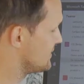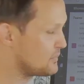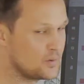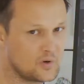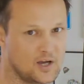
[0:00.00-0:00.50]
and
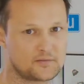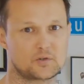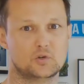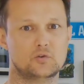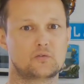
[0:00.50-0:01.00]
people have
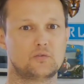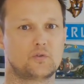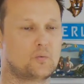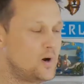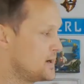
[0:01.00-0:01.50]
to look
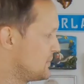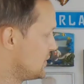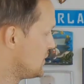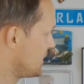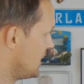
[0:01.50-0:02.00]
for the
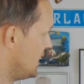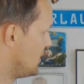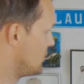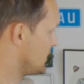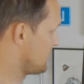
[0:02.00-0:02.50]
whiteboard,
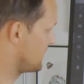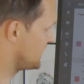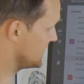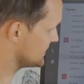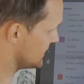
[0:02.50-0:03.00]
one of the
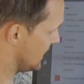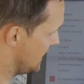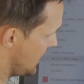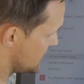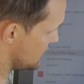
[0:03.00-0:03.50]
things that I like